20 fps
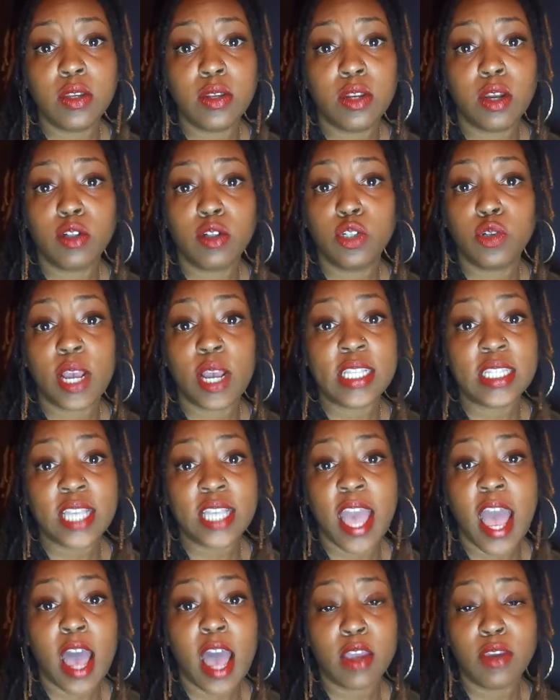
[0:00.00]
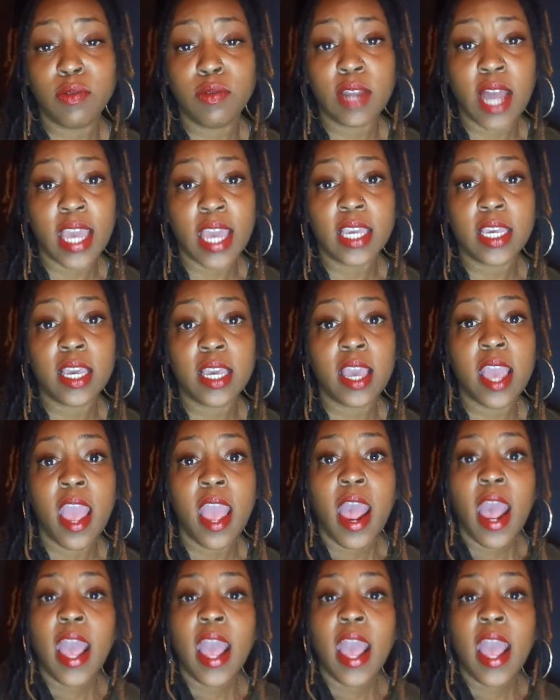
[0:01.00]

you know, dress it how you like it,